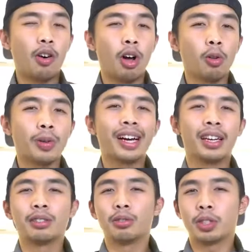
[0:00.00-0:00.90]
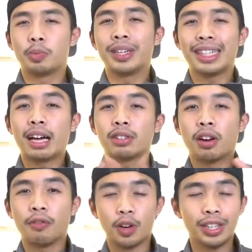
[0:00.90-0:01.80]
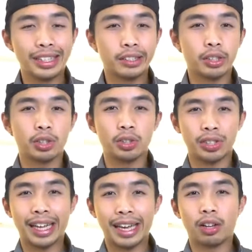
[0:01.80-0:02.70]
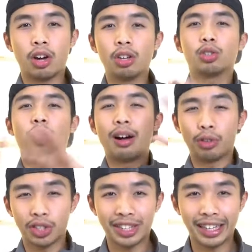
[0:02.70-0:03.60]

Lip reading: Now, all we gotta do is print out our furnitures to scale onto our